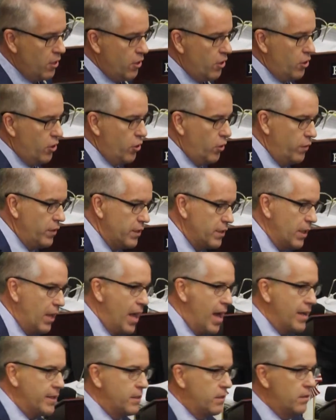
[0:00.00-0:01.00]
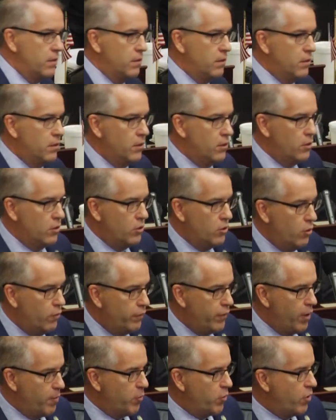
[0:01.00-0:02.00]
You know, this last
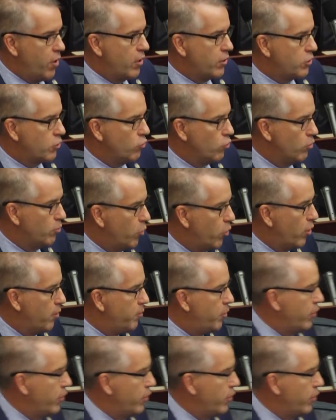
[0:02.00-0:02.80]
November, our school board